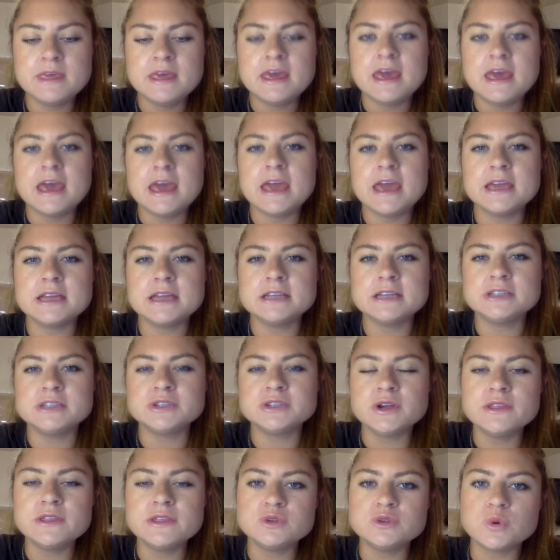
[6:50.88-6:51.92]
and
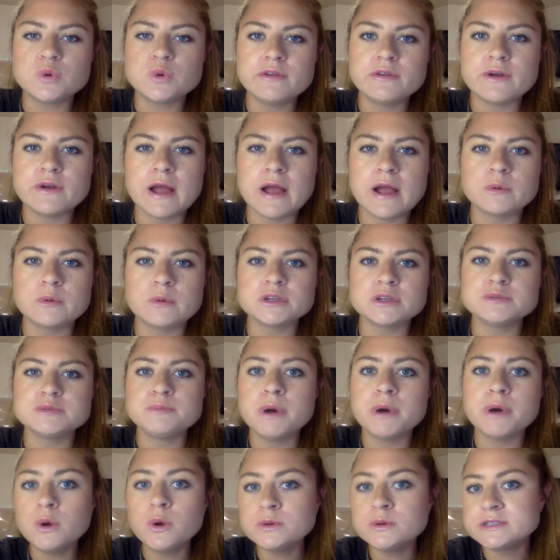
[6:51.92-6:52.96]
during the 24 hours
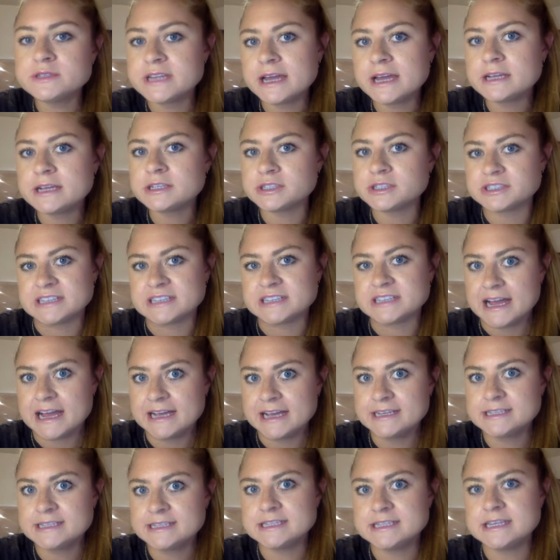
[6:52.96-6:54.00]

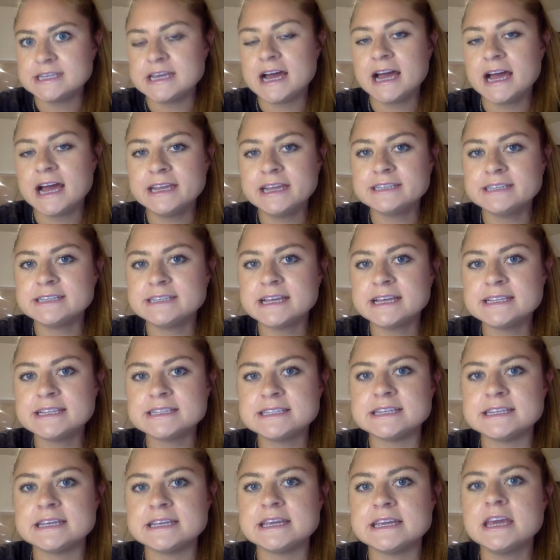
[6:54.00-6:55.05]
post-exercise, the high
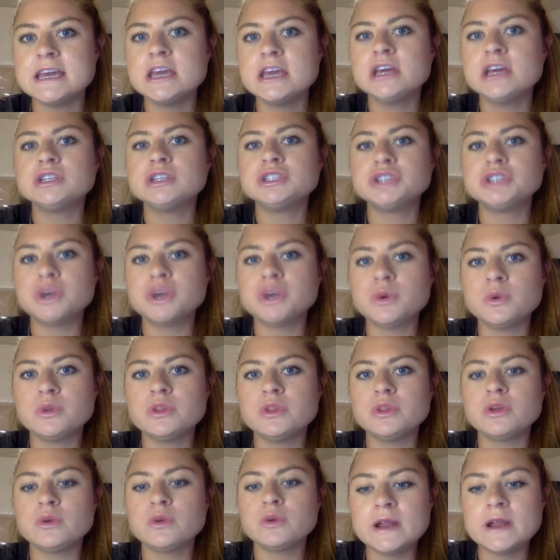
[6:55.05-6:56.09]
intensity
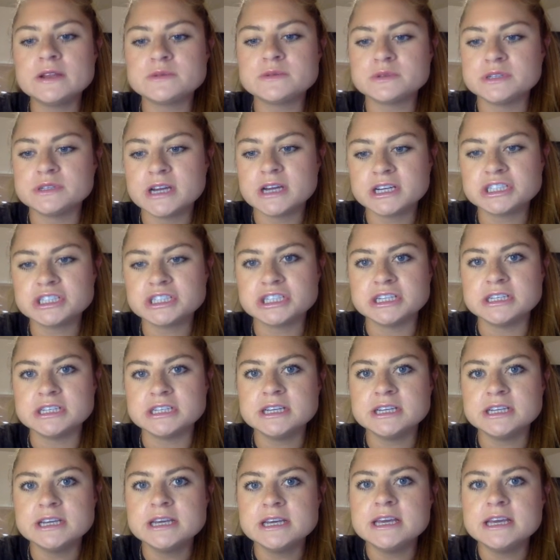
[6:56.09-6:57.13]
showed the greatest
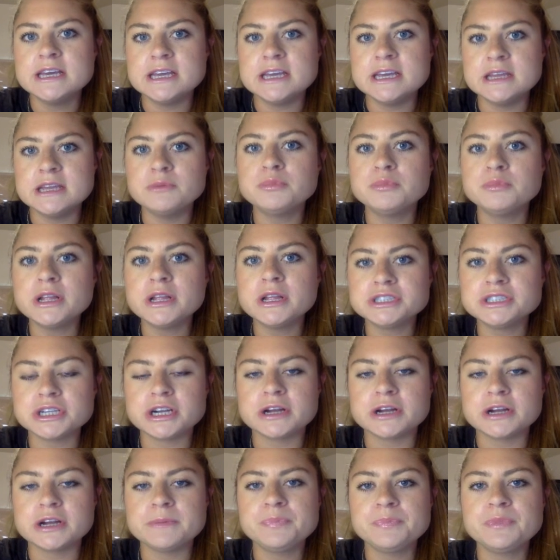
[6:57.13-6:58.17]
reduction in blood
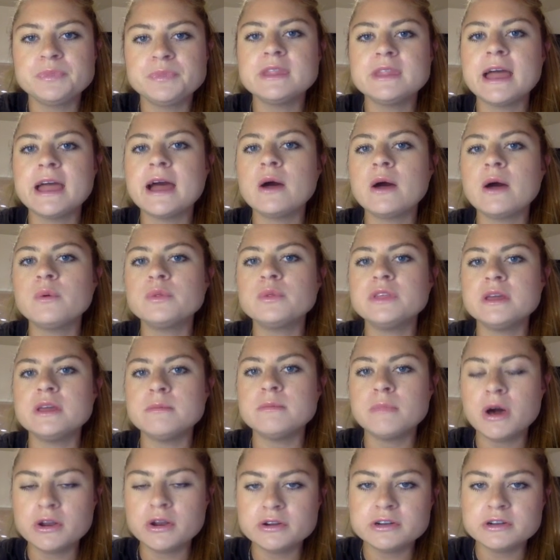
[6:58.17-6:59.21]
sugar. Now, the
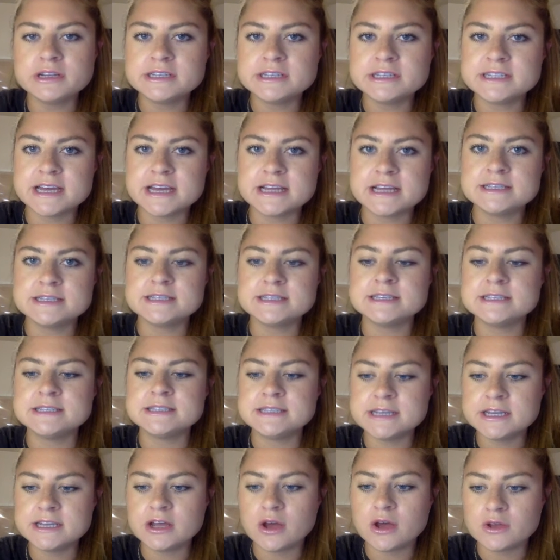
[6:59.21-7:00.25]
moderate intense
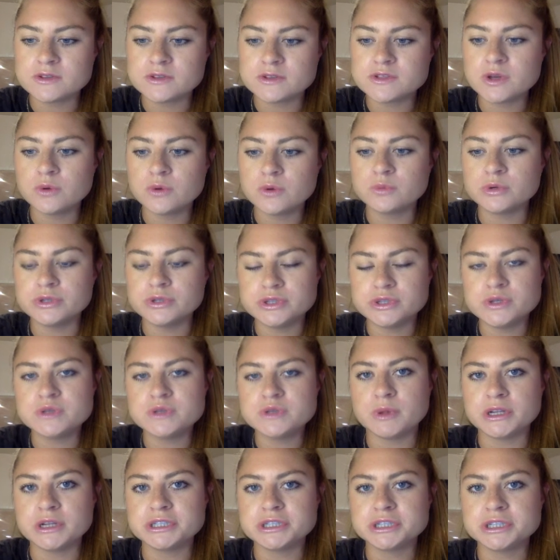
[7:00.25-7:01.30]
did also reduce
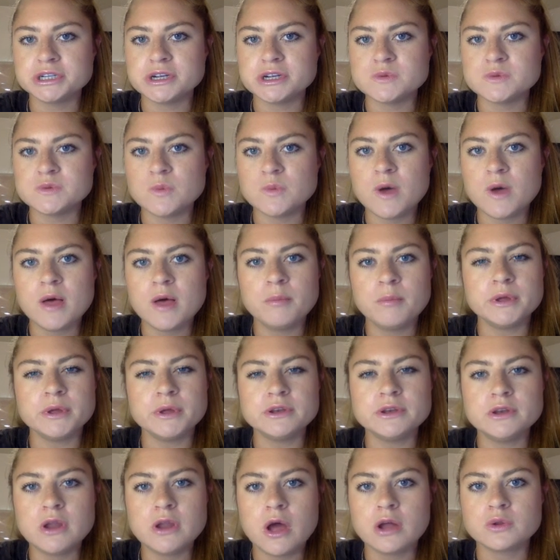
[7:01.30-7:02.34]
blood sugar as well,
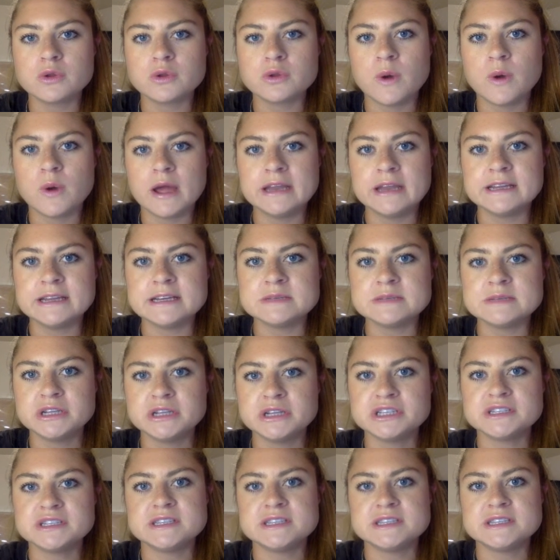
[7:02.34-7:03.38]
but not quite as
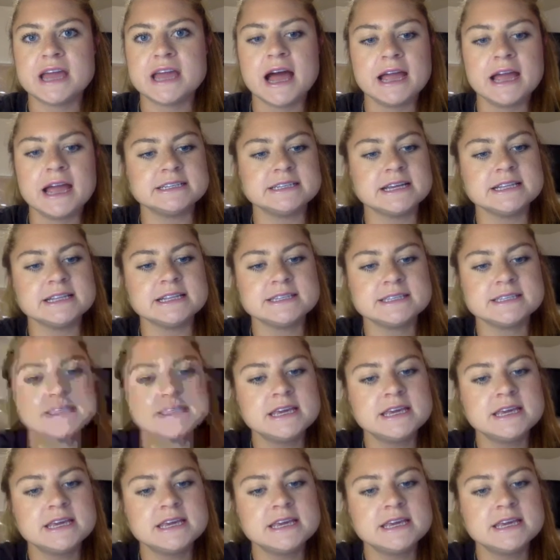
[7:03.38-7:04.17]
much as the high intense.